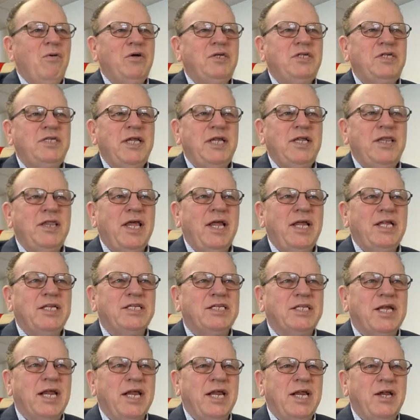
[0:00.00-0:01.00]
We see
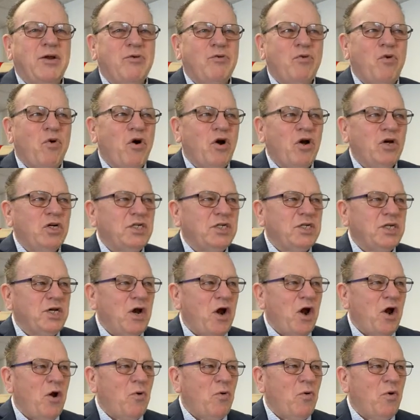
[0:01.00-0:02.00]
things getting worse
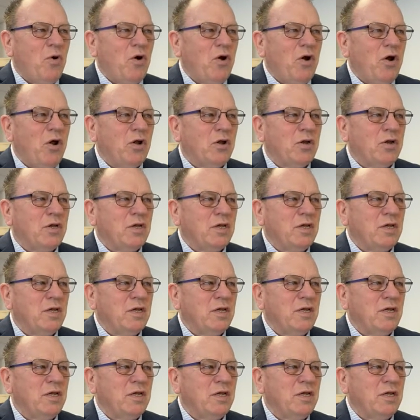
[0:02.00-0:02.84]
in our world.